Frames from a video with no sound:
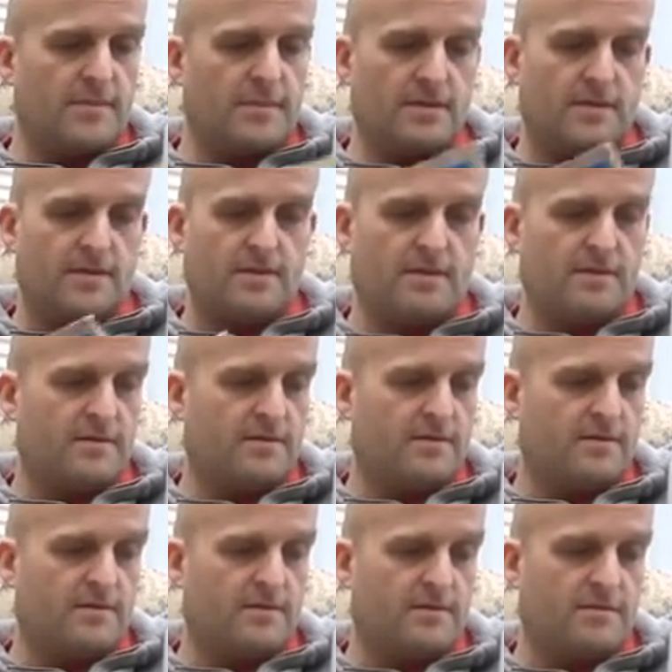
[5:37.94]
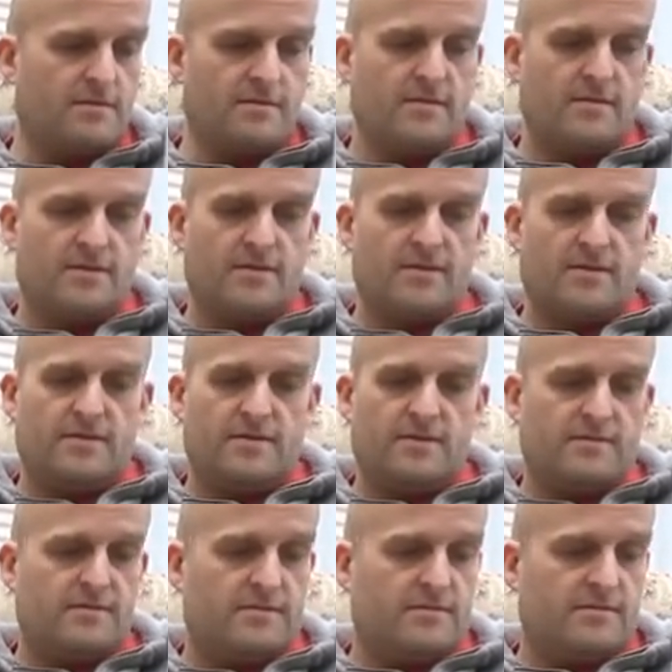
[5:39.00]

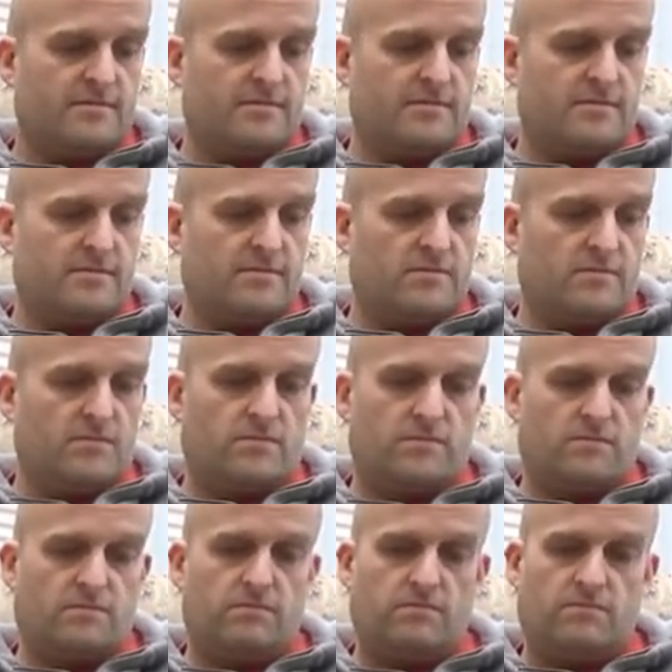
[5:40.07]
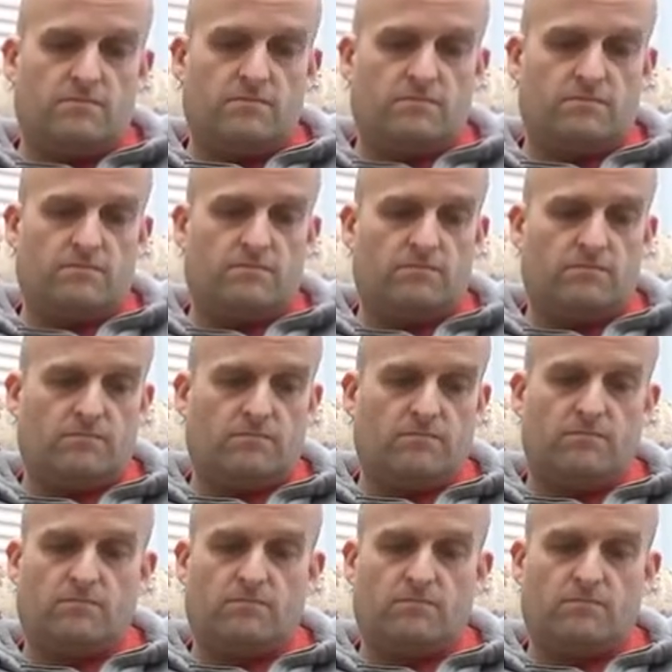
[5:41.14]
[no speech]